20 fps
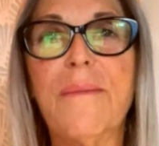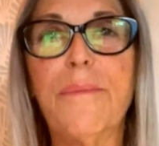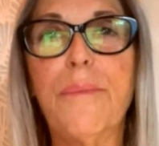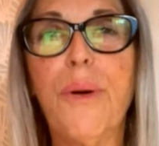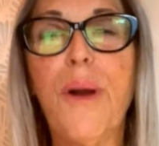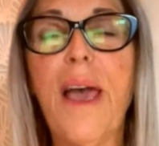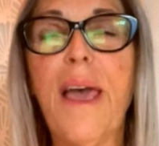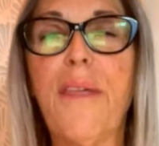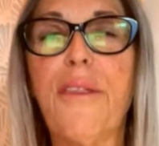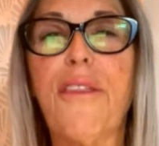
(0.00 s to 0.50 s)

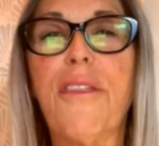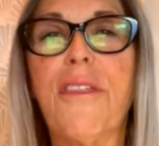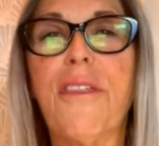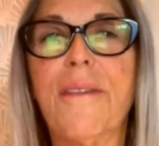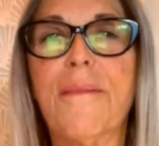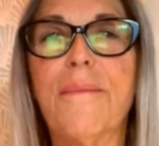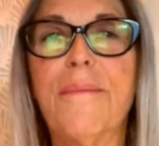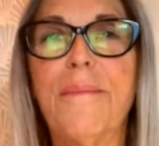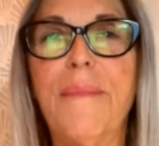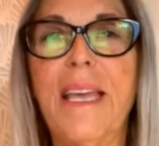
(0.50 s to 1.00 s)
breath
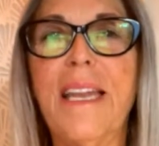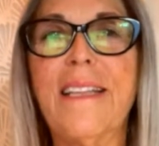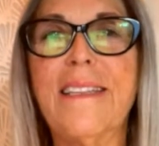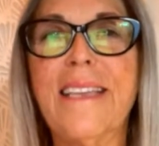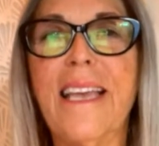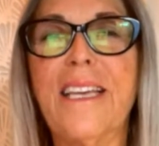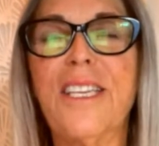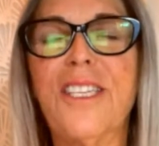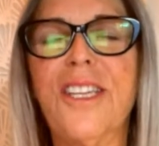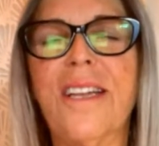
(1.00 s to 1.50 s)

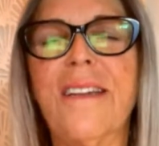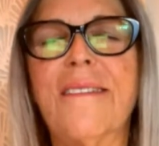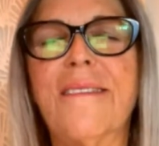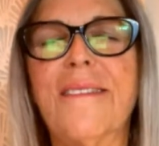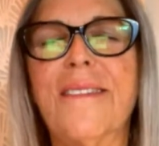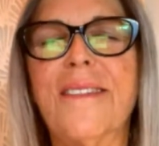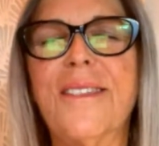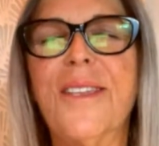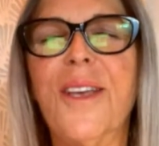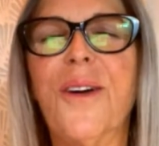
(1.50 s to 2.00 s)
meditation.
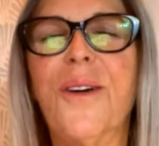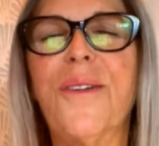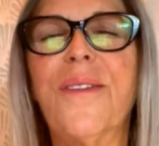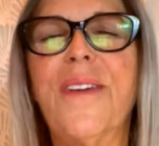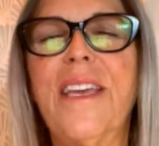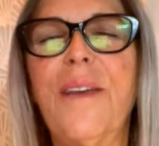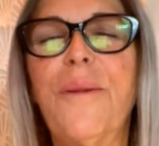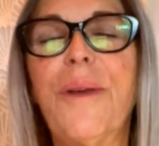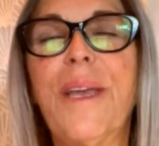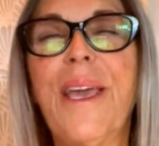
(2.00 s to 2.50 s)
So
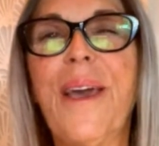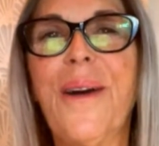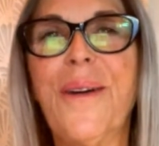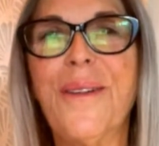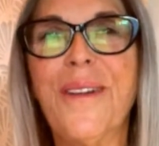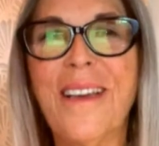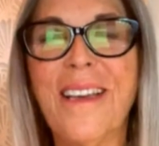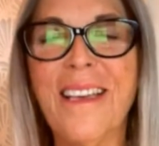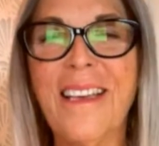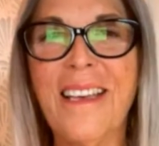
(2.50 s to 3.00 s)
here we go.
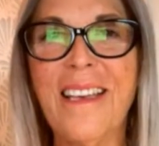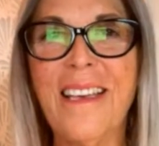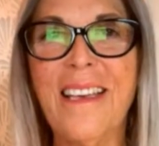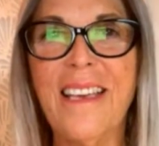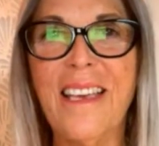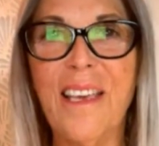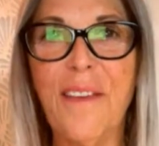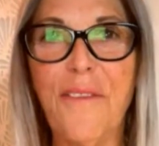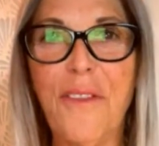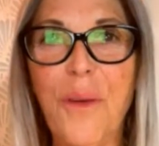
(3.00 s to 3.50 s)

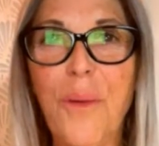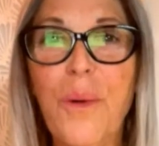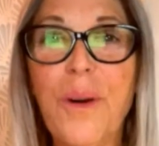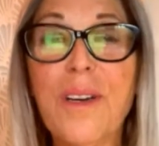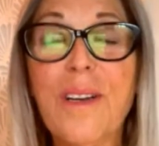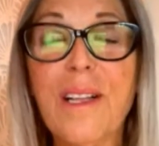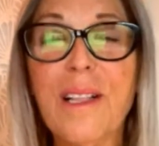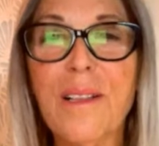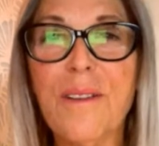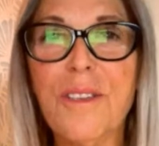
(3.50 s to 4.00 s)
If you
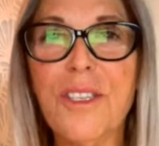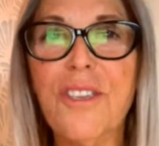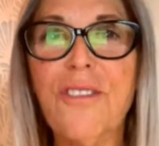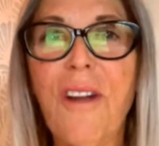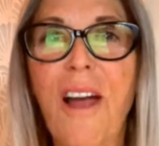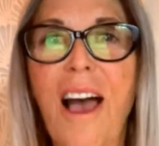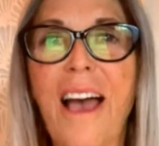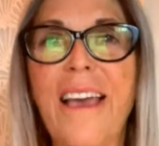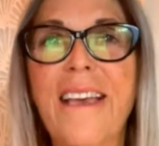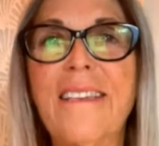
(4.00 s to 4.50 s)
will, close
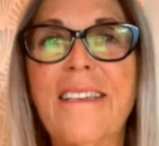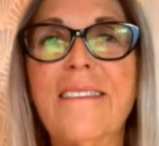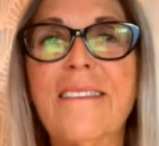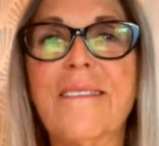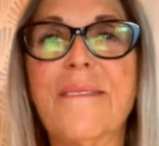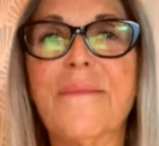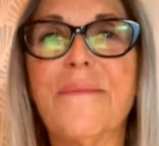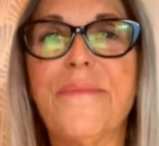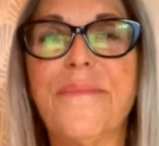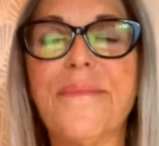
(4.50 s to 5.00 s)
your
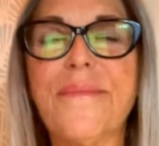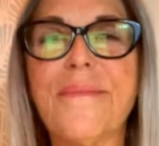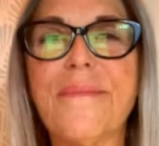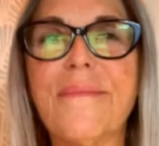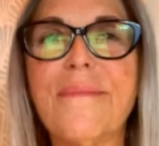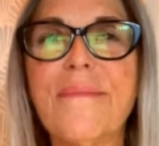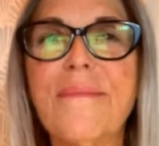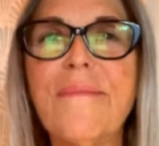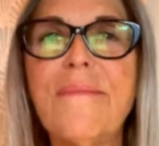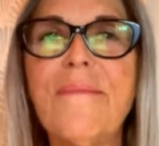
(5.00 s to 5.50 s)
eyes
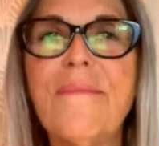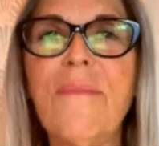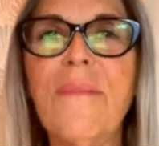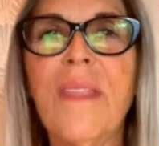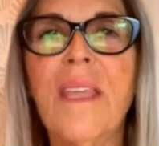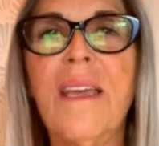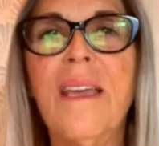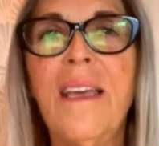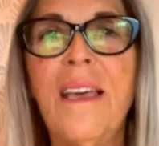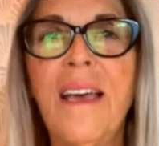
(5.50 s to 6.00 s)

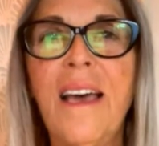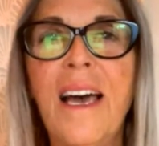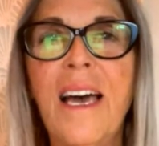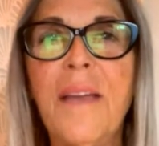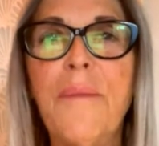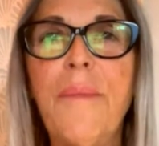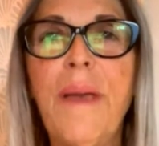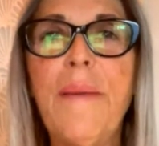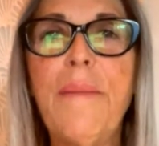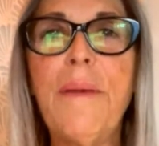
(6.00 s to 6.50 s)

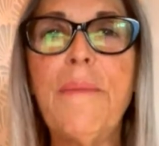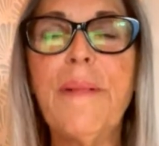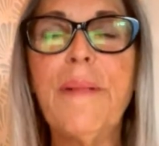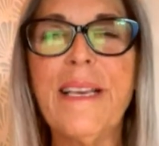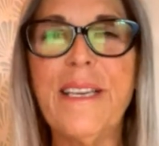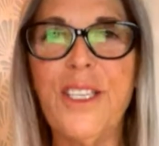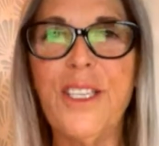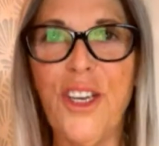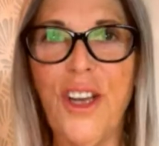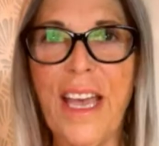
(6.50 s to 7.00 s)
and maybe
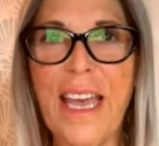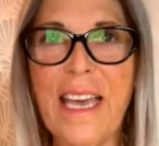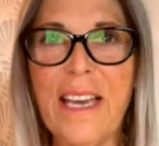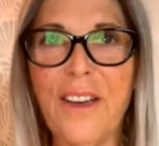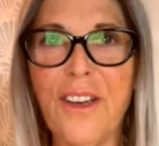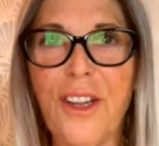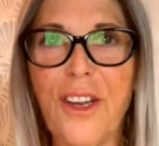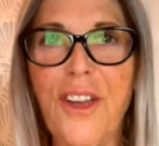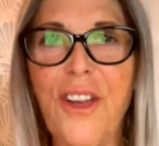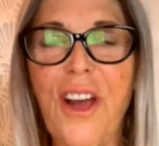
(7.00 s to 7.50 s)
place your
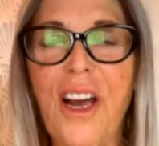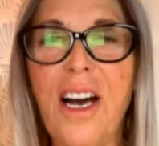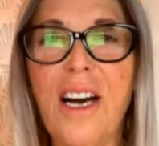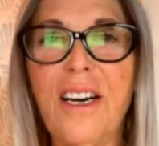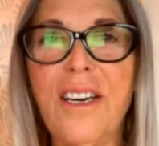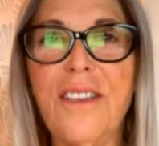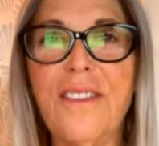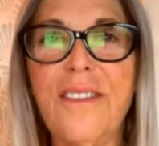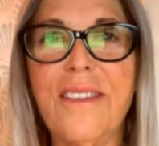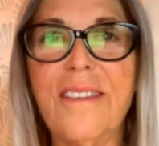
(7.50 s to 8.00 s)
hand on your
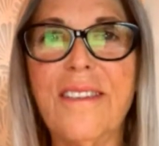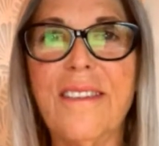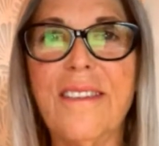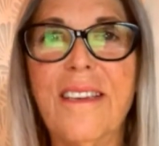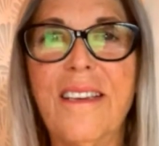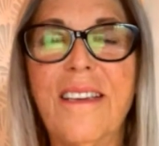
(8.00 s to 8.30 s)
heart